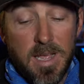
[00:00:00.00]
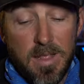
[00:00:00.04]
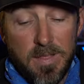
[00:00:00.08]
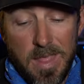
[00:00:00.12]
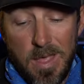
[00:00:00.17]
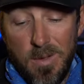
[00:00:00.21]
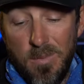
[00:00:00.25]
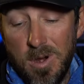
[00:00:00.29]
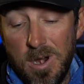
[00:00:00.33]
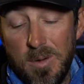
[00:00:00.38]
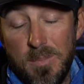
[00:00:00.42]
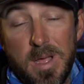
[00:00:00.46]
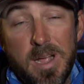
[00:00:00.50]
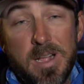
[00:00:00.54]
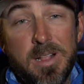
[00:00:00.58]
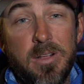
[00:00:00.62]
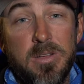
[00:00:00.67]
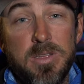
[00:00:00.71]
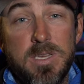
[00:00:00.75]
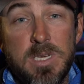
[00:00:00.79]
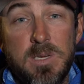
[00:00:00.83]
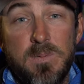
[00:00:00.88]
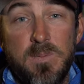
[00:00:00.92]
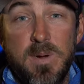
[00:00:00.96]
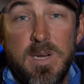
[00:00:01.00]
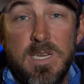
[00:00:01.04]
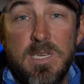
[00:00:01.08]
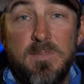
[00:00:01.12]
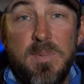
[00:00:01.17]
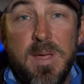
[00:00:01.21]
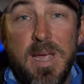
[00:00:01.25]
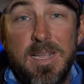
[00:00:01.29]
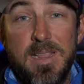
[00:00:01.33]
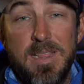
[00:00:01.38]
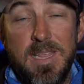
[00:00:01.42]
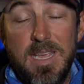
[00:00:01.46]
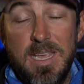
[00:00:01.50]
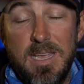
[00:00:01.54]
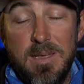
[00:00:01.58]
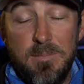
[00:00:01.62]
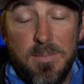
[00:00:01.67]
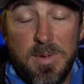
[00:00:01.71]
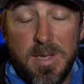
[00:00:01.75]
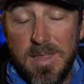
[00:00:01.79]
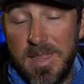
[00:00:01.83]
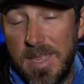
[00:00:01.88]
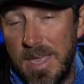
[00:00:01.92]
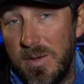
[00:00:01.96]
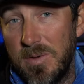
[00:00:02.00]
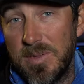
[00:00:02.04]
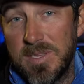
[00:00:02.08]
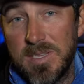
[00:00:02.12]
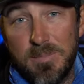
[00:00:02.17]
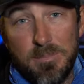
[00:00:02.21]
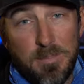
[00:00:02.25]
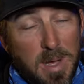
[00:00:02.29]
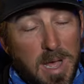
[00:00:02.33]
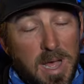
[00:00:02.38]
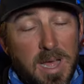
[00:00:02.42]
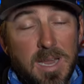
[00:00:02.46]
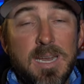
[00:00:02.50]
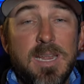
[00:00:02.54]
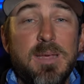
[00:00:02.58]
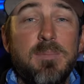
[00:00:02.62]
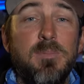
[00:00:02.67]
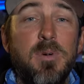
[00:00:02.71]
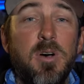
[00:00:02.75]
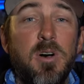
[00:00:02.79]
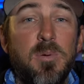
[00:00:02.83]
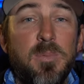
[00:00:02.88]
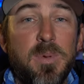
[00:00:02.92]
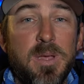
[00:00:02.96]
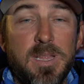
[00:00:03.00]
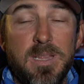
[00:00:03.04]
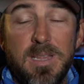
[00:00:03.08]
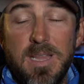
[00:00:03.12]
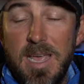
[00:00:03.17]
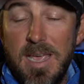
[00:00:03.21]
they weren't my closest friends back then, but that was a bonding moment.